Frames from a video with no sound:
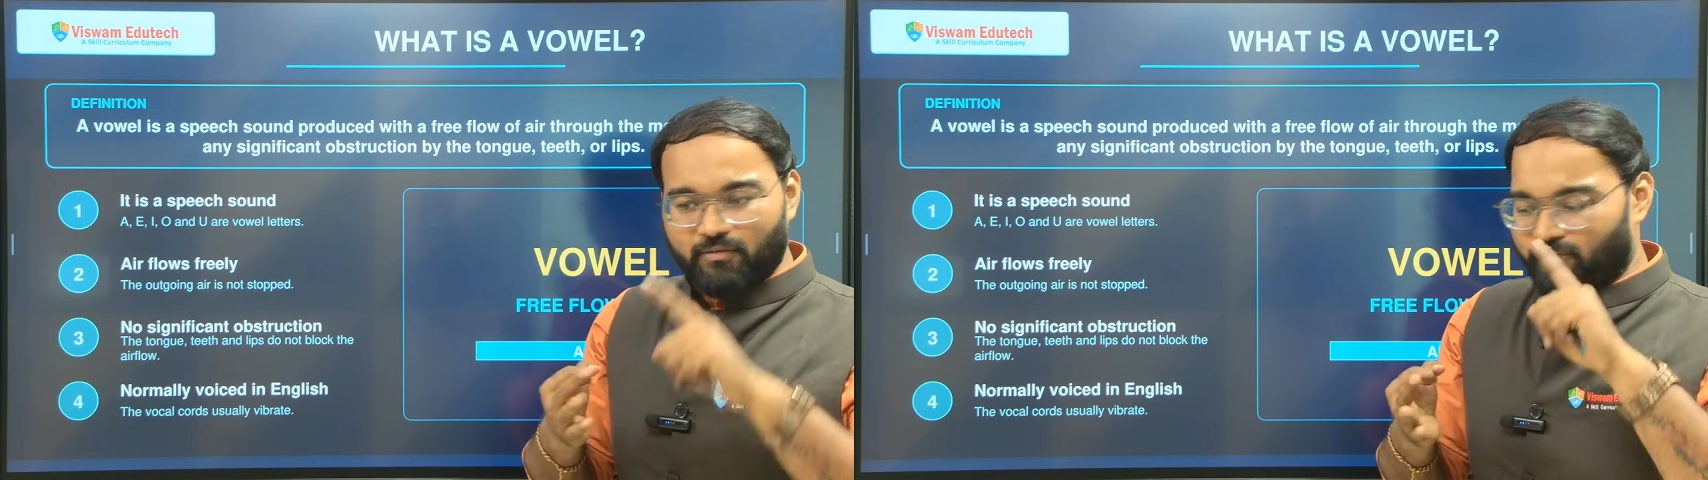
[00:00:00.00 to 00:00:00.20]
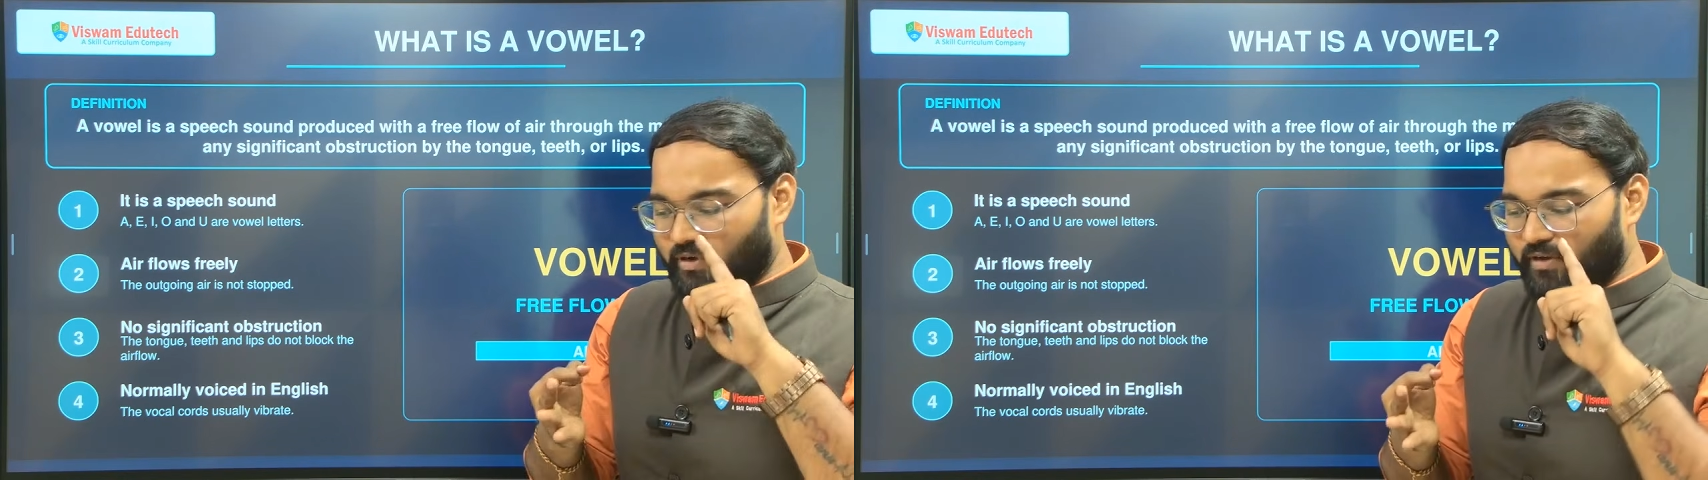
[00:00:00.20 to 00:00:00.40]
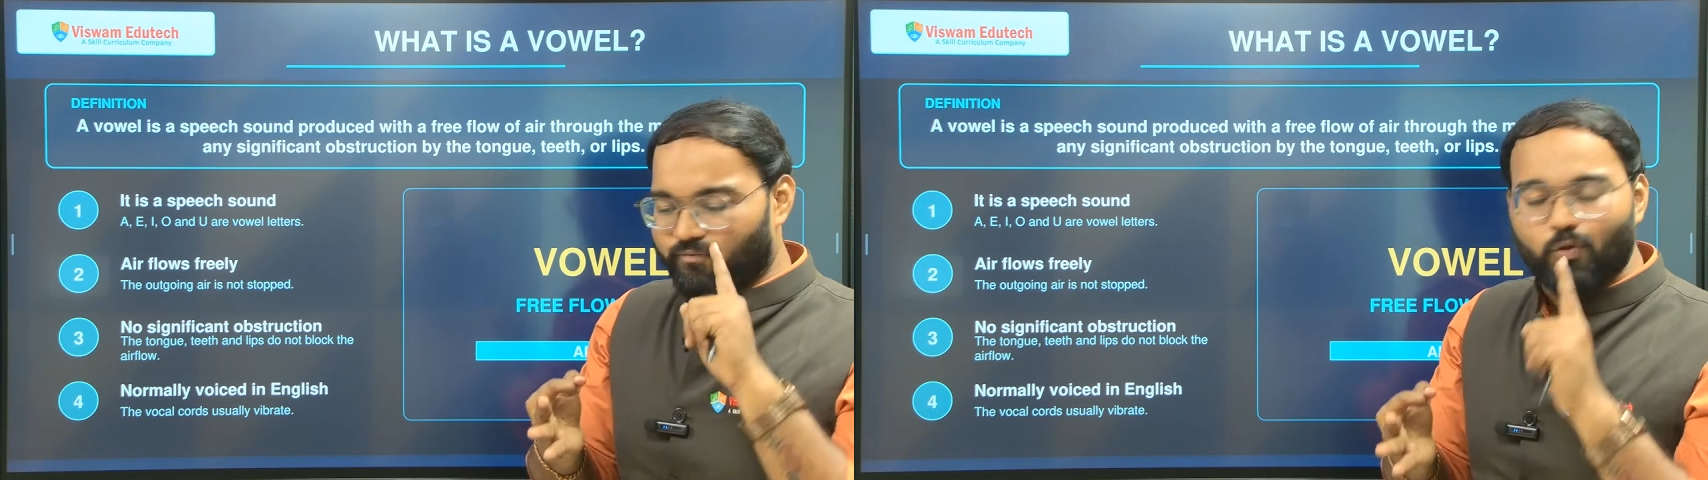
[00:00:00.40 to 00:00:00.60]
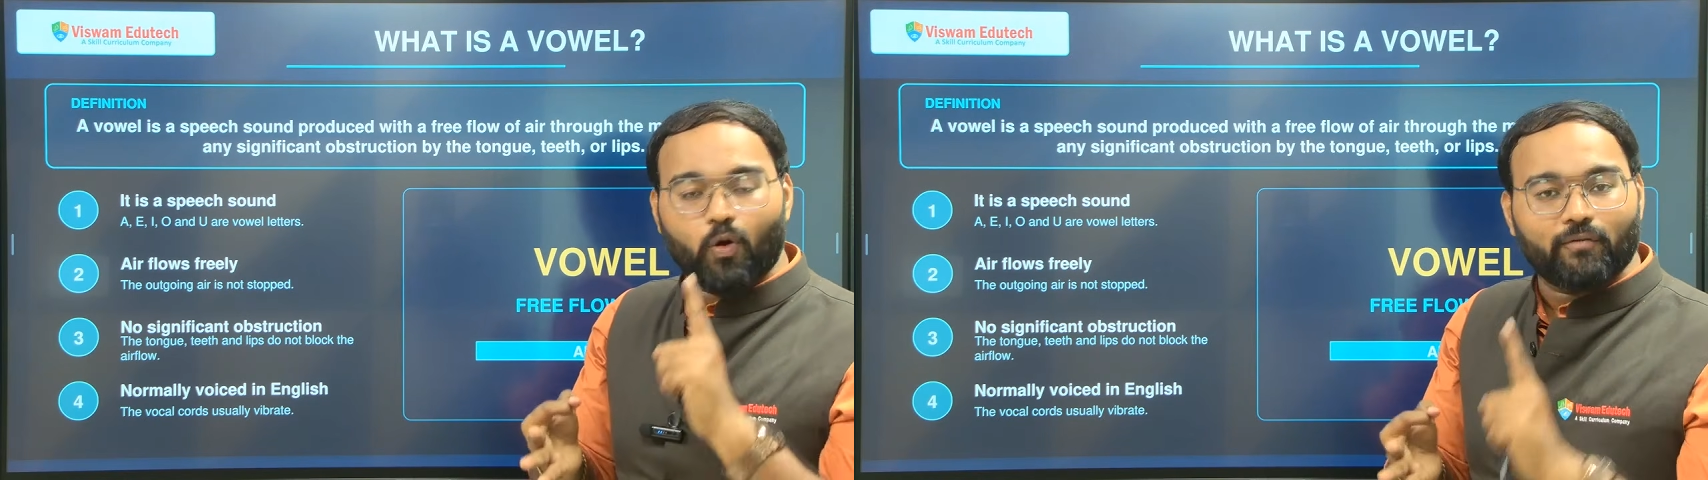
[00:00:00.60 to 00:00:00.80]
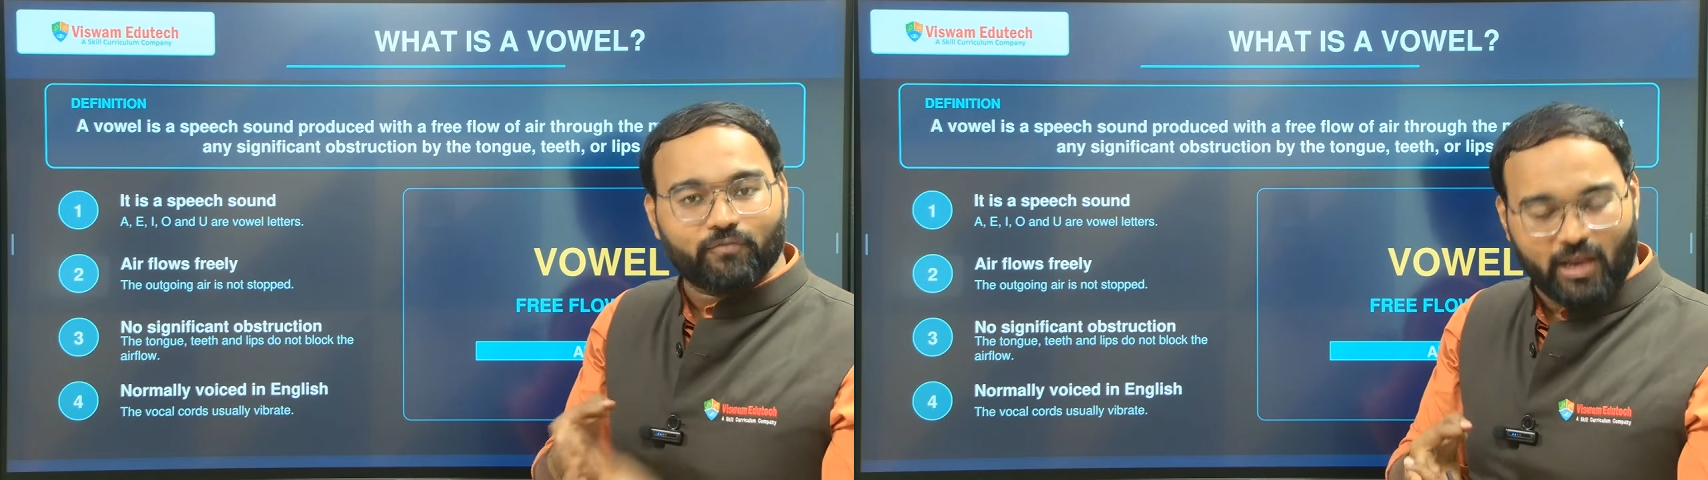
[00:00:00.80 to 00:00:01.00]
free
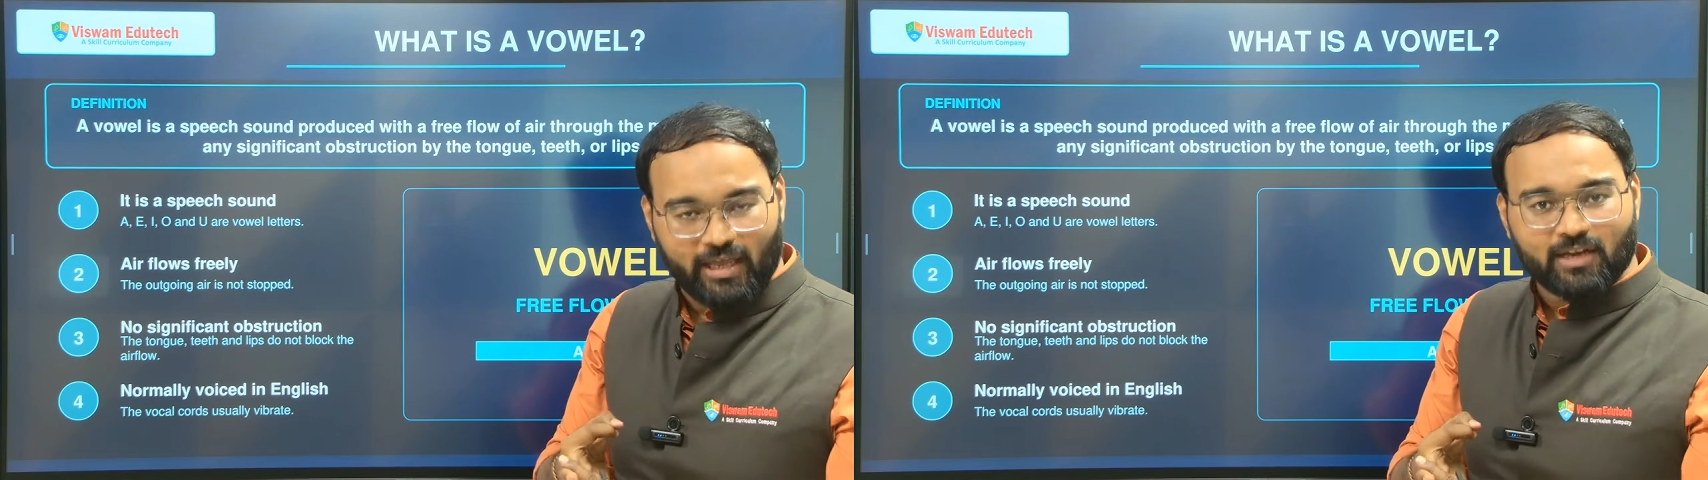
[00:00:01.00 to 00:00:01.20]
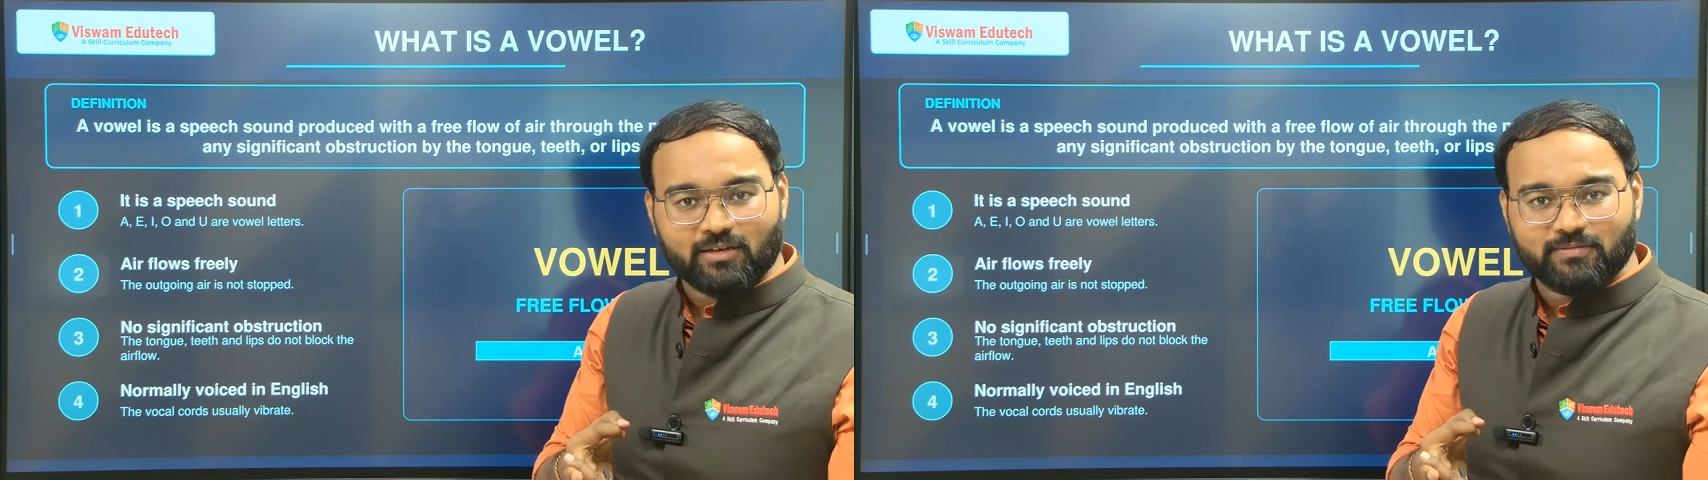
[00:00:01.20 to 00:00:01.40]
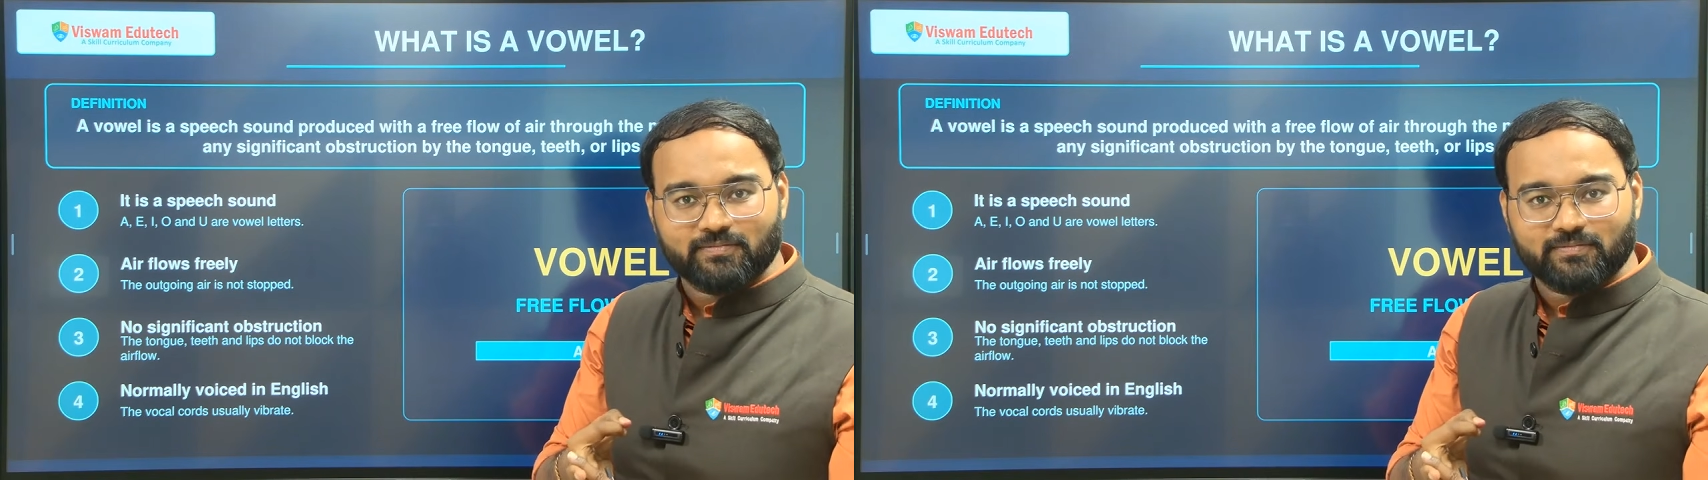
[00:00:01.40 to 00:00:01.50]
flow of air,